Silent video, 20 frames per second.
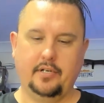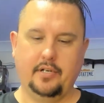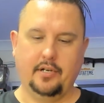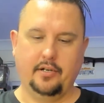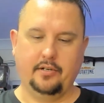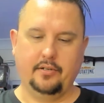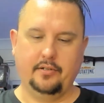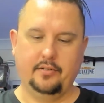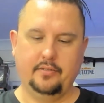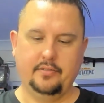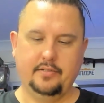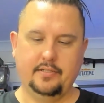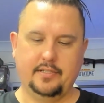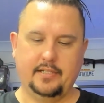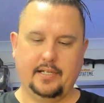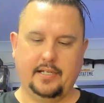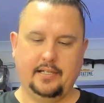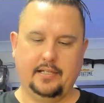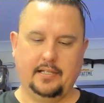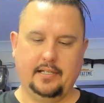knows
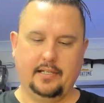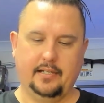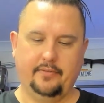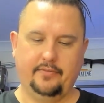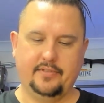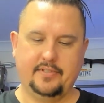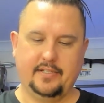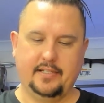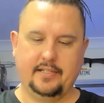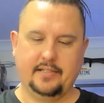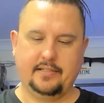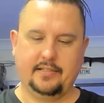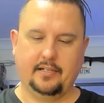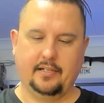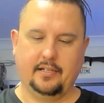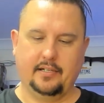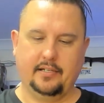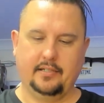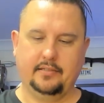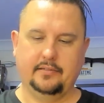and loves this
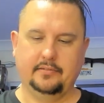guy.